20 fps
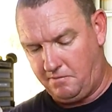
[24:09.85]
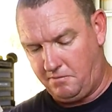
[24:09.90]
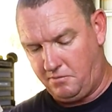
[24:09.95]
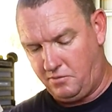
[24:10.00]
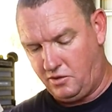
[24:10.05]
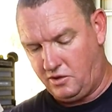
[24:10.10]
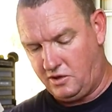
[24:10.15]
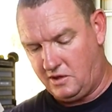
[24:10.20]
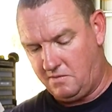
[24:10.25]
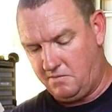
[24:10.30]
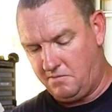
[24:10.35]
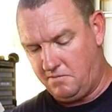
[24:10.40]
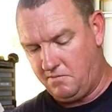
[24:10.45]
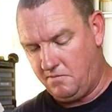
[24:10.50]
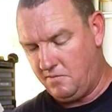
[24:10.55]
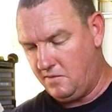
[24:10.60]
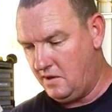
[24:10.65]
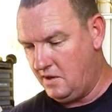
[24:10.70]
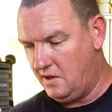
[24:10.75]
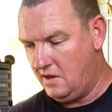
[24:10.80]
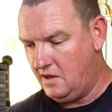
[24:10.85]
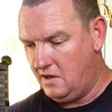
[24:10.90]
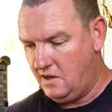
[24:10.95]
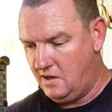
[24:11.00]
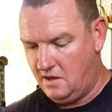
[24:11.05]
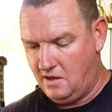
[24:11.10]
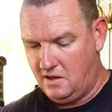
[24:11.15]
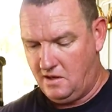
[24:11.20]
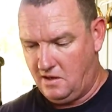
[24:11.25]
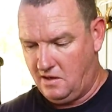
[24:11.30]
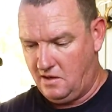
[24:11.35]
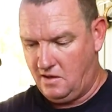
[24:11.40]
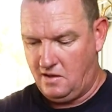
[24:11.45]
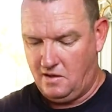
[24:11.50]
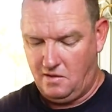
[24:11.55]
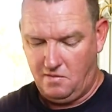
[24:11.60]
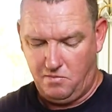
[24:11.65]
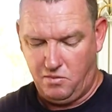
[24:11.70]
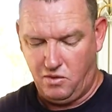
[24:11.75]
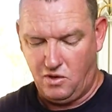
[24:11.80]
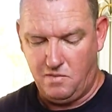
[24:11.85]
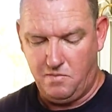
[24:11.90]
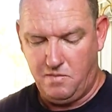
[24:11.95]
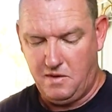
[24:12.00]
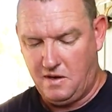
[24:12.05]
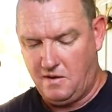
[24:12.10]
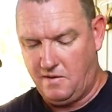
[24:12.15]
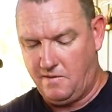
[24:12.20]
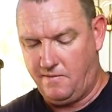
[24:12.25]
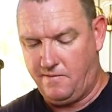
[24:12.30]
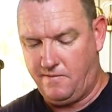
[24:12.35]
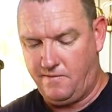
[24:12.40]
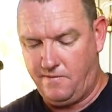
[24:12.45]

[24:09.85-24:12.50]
put a bit of